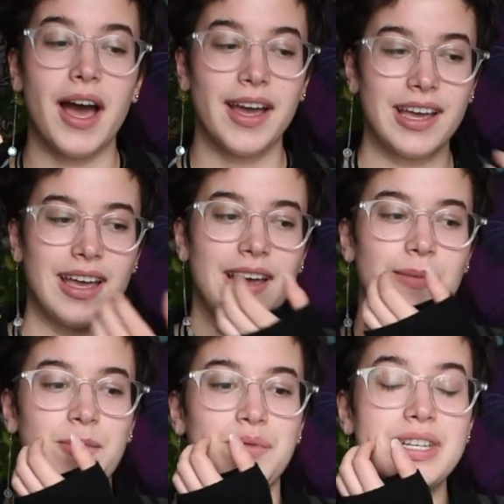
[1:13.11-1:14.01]
I
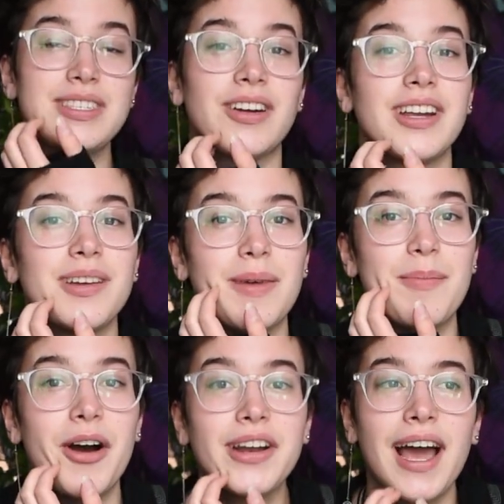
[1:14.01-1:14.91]
am restarting my
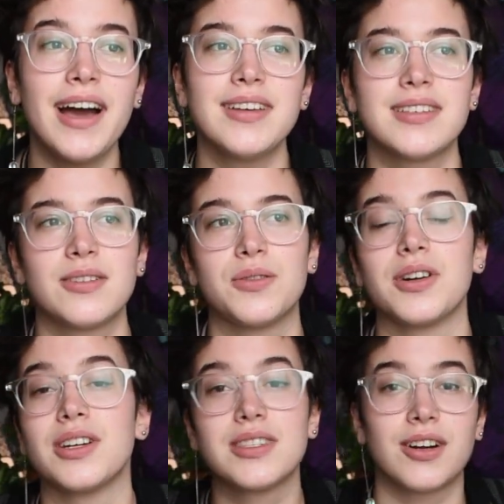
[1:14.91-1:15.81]
podcast
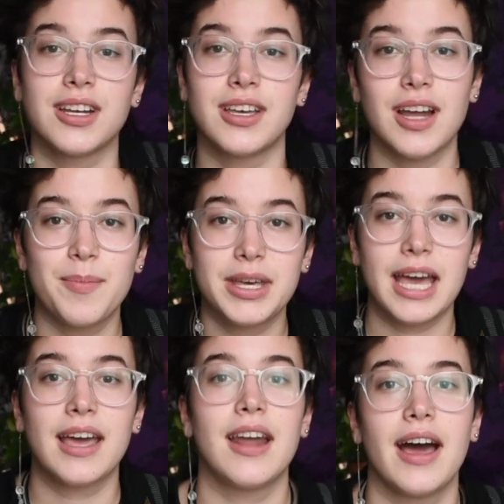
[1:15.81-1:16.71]
or starting it up again.